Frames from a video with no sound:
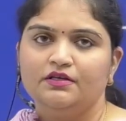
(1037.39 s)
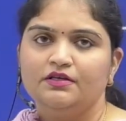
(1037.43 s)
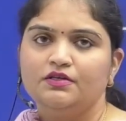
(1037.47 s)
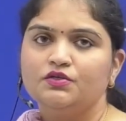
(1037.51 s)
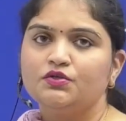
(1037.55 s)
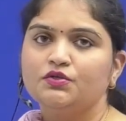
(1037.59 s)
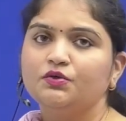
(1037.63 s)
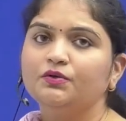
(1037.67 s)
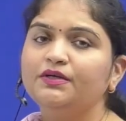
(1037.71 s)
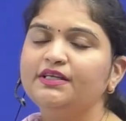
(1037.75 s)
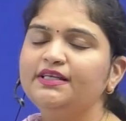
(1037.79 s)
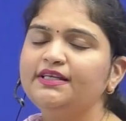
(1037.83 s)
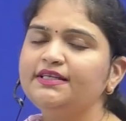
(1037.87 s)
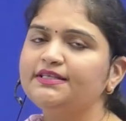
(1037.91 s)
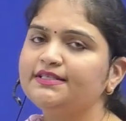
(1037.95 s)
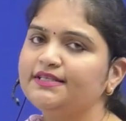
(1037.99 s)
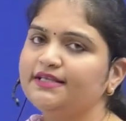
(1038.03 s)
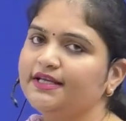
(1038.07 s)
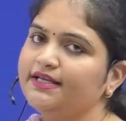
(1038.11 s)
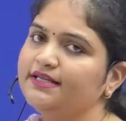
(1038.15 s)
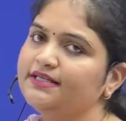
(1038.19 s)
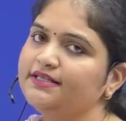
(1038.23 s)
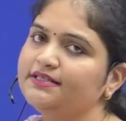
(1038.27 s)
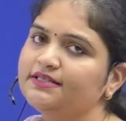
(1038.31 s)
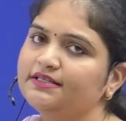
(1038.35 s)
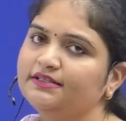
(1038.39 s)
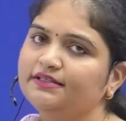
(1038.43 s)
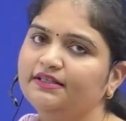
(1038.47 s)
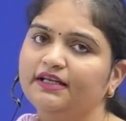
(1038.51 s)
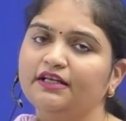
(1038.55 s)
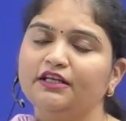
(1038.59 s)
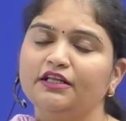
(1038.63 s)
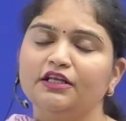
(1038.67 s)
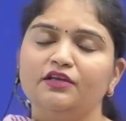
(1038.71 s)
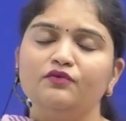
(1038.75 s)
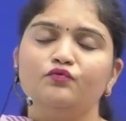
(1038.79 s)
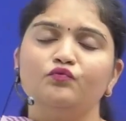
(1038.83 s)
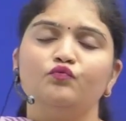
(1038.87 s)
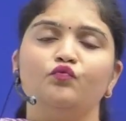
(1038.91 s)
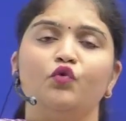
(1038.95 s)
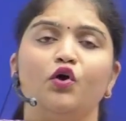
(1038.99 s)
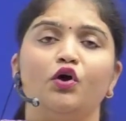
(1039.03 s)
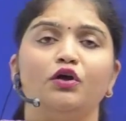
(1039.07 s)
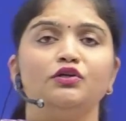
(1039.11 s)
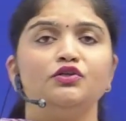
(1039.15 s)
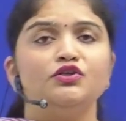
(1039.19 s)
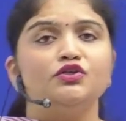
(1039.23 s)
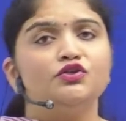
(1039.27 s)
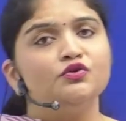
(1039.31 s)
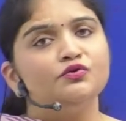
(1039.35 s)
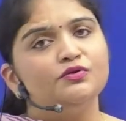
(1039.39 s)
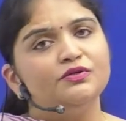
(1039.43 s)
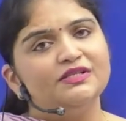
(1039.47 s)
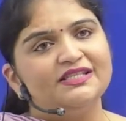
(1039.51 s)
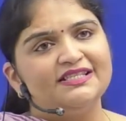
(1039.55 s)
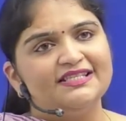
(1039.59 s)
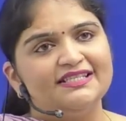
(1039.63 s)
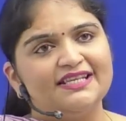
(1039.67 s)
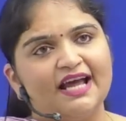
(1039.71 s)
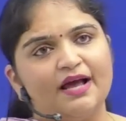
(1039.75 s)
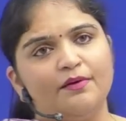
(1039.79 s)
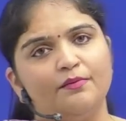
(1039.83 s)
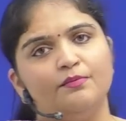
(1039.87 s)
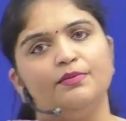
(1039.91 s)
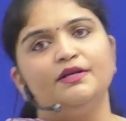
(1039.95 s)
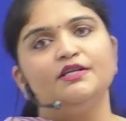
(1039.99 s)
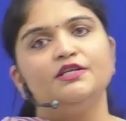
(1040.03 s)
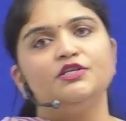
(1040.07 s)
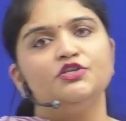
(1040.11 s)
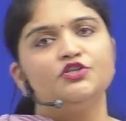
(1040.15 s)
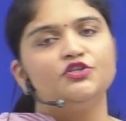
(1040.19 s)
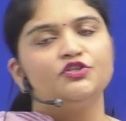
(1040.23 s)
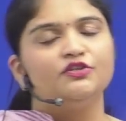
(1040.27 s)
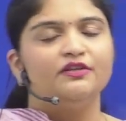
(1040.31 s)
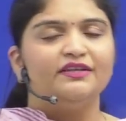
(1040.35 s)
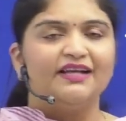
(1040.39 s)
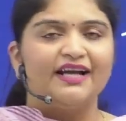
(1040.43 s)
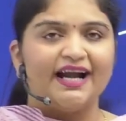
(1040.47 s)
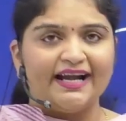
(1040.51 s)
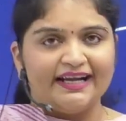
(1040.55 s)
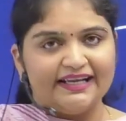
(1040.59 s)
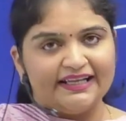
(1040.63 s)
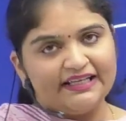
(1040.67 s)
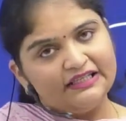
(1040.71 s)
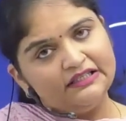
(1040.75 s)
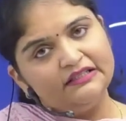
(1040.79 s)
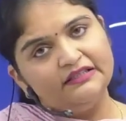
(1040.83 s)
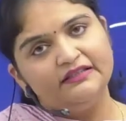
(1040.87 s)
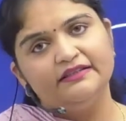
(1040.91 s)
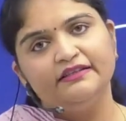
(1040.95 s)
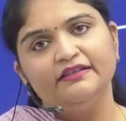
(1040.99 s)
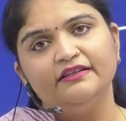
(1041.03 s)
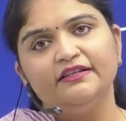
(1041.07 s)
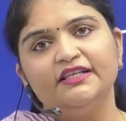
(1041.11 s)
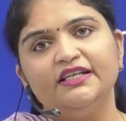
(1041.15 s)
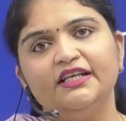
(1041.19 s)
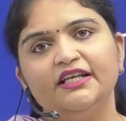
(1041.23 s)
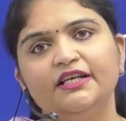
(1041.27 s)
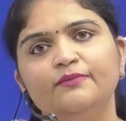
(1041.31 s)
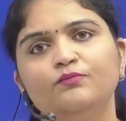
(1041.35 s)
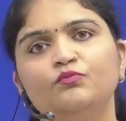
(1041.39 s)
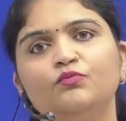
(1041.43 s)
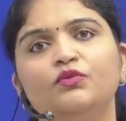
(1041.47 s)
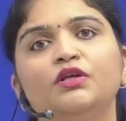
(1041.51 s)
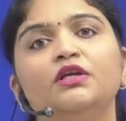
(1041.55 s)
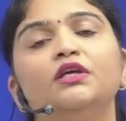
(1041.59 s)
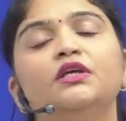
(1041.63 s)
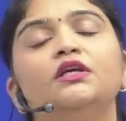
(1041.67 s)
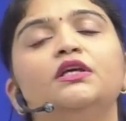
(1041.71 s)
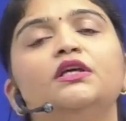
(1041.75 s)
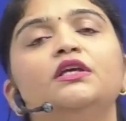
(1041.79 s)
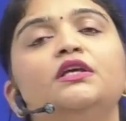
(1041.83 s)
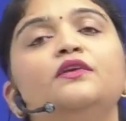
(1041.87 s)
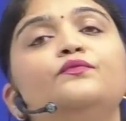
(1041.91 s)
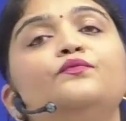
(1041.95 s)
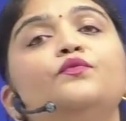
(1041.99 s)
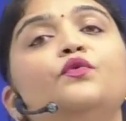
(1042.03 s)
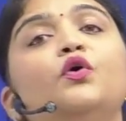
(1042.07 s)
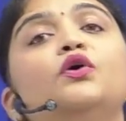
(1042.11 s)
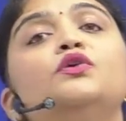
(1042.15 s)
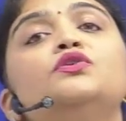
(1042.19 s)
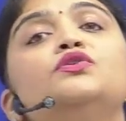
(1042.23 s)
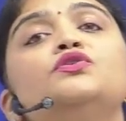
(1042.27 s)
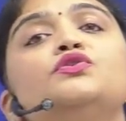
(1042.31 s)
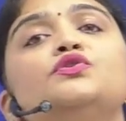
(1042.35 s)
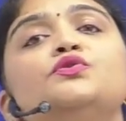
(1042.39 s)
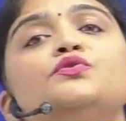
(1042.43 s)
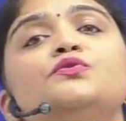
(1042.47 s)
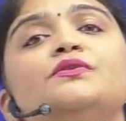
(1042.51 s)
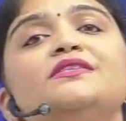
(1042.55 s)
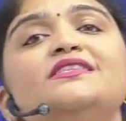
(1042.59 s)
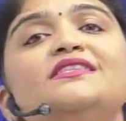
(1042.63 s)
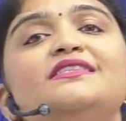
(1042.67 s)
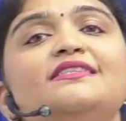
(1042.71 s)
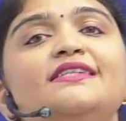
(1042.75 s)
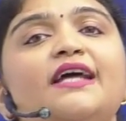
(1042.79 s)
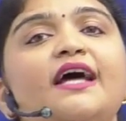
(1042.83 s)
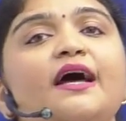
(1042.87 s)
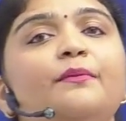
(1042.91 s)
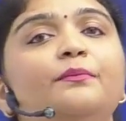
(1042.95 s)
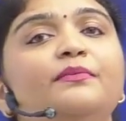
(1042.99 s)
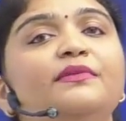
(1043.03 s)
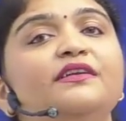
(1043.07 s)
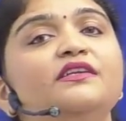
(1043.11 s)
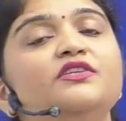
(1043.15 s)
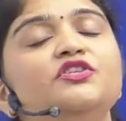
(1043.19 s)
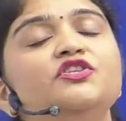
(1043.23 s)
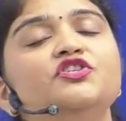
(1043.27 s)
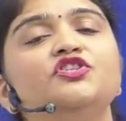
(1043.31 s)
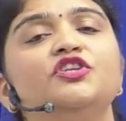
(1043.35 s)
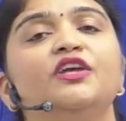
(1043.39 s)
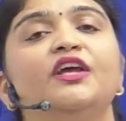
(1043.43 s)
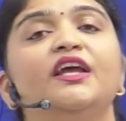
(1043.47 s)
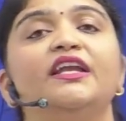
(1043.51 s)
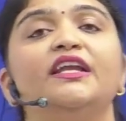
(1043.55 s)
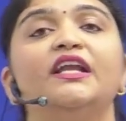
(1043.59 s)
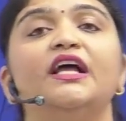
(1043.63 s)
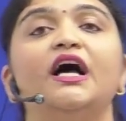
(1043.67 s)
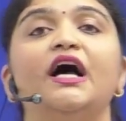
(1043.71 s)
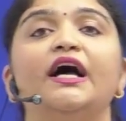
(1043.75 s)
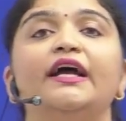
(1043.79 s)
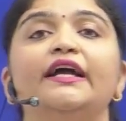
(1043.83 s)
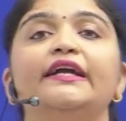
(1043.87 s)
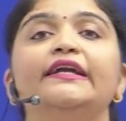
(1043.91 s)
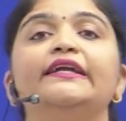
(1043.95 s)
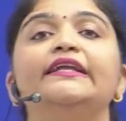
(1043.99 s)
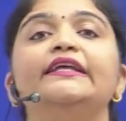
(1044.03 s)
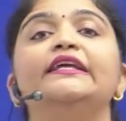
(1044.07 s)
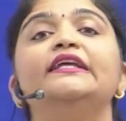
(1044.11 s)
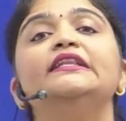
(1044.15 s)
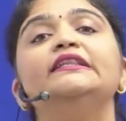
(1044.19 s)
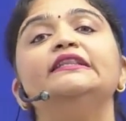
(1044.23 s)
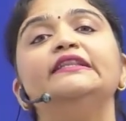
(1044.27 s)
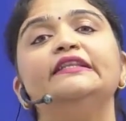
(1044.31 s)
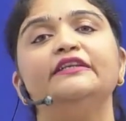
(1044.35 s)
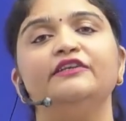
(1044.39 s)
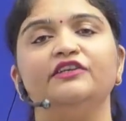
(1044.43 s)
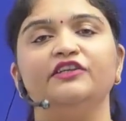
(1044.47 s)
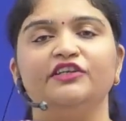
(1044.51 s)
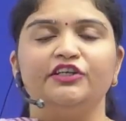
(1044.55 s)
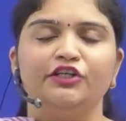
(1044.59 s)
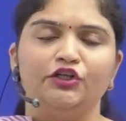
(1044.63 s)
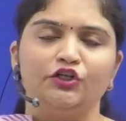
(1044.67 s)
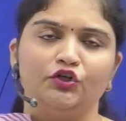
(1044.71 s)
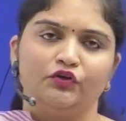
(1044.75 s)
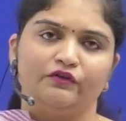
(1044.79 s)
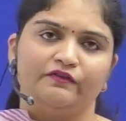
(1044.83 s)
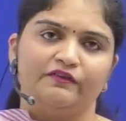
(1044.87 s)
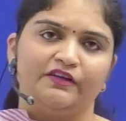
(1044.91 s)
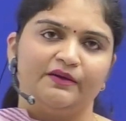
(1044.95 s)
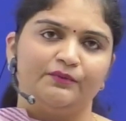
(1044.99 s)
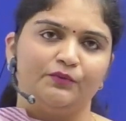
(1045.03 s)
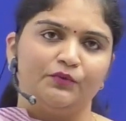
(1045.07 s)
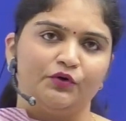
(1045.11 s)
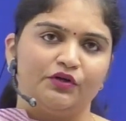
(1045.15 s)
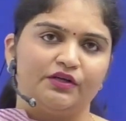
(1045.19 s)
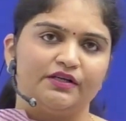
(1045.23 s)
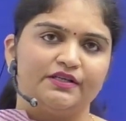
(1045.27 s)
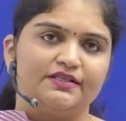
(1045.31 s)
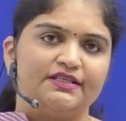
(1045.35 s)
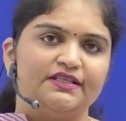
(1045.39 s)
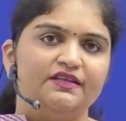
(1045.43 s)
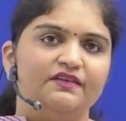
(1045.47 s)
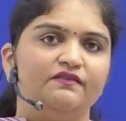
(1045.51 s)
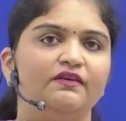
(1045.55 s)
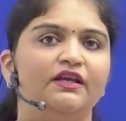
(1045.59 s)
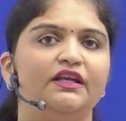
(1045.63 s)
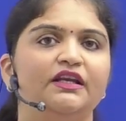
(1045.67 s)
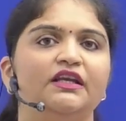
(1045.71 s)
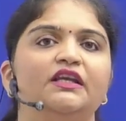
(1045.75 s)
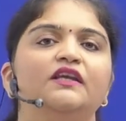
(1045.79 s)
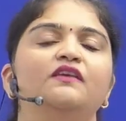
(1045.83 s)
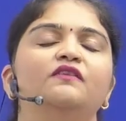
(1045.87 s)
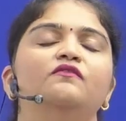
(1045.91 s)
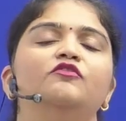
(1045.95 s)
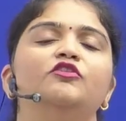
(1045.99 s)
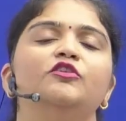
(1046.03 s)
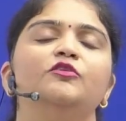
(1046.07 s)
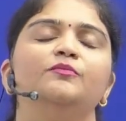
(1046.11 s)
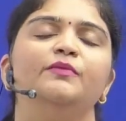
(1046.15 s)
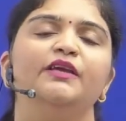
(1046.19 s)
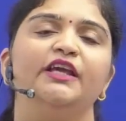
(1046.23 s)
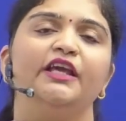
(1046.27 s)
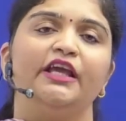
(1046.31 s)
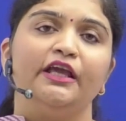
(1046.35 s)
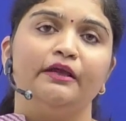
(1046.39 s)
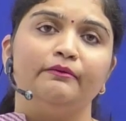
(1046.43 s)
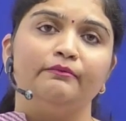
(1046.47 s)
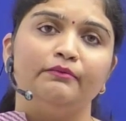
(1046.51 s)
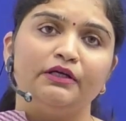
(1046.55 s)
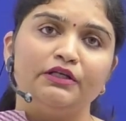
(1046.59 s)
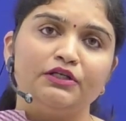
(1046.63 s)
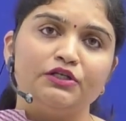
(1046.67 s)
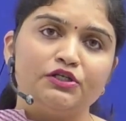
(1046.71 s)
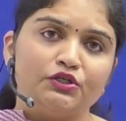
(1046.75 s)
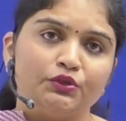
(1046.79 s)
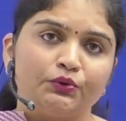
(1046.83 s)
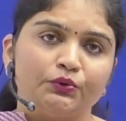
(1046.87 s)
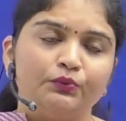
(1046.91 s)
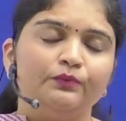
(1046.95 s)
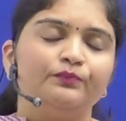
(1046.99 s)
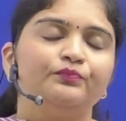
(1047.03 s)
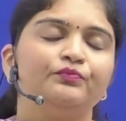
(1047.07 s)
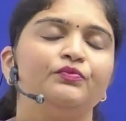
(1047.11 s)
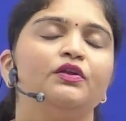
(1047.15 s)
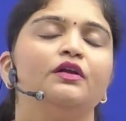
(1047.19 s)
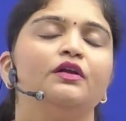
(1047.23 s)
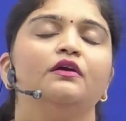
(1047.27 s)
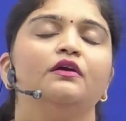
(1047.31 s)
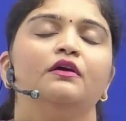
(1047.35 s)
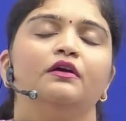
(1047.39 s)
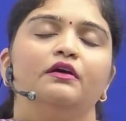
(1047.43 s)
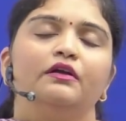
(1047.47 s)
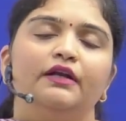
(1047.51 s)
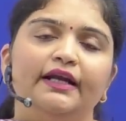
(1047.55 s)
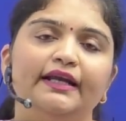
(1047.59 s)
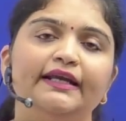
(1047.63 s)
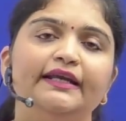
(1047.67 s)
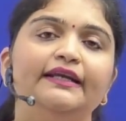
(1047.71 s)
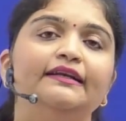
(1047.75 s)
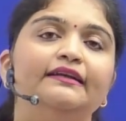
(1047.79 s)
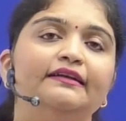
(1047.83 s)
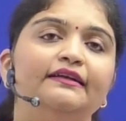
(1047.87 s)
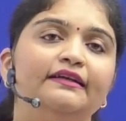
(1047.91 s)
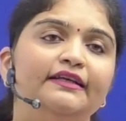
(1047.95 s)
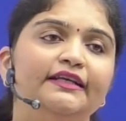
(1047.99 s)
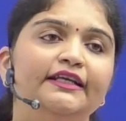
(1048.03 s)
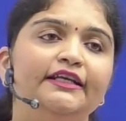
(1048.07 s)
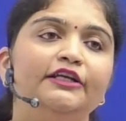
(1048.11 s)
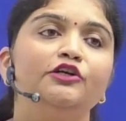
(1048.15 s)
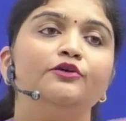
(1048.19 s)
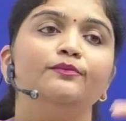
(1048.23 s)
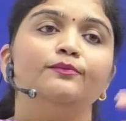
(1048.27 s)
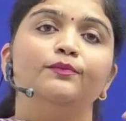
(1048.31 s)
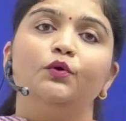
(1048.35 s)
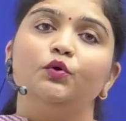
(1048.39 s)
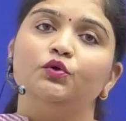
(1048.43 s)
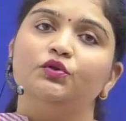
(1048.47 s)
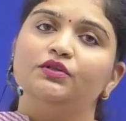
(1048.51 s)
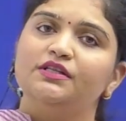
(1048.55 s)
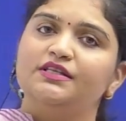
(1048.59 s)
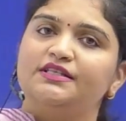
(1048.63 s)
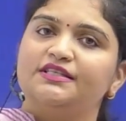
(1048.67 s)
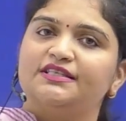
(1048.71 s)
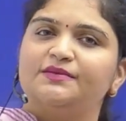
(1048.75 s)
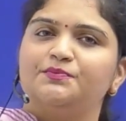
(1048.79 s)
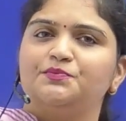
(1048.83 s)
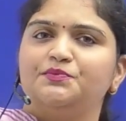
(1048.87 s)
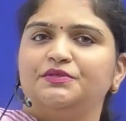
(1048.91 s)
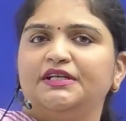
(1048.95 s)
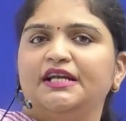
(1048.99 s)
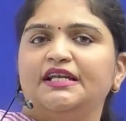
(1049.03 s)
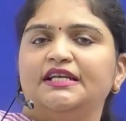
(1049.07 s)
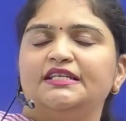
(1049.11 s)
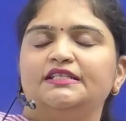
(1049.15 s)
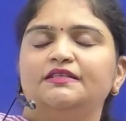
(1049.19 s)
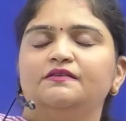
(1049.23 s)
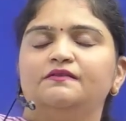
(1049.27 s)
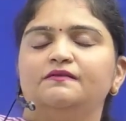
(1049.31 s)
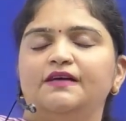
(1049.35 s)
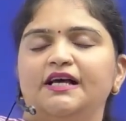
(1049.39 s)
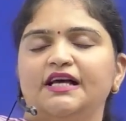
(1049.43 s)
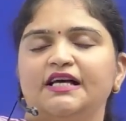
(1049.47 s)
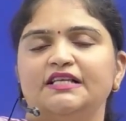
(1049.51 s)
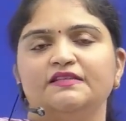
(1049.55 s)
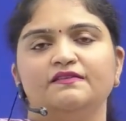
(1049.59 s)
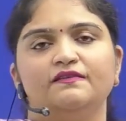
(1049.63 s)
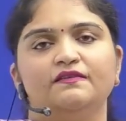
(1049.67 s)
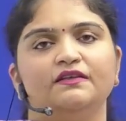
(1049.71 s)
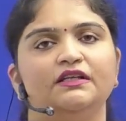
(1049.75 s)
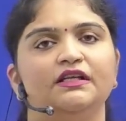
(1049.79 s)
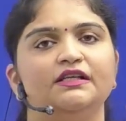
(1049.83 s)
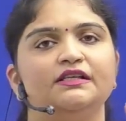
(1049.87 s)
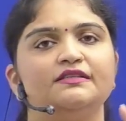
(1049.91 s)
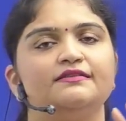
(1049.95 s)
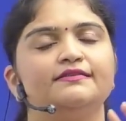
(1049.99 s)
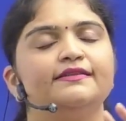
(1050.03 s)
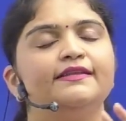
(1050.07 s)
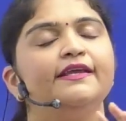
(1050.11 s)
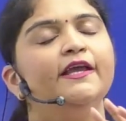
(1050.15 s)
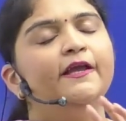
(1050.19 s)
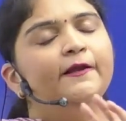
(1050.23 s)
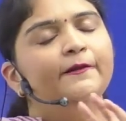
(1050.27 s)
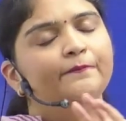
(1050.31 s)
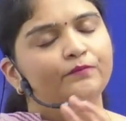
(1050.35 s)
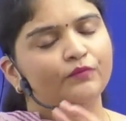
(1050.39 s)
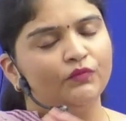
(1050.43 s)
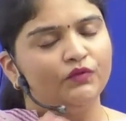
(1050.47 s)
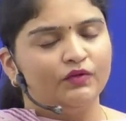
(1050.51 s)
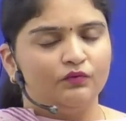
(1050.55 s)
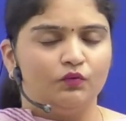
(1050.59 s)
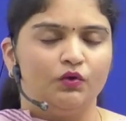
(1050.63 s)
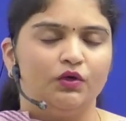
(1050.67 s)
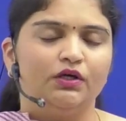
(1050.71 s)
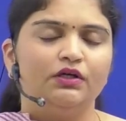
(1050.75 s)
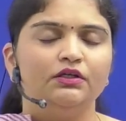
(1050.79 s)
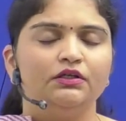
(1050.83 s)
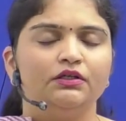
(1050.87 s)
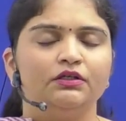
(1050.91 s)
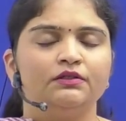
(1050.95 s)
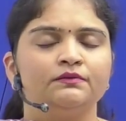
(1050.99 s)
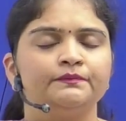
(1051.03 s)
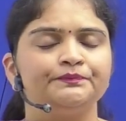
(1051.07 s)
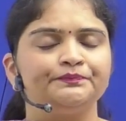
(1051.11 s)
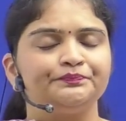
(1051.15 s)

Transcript: So he says that he wants to establish the radical theory, he wants to establish an ideal theory of democracy where he will be able to, right, link both the substantive as well as the what?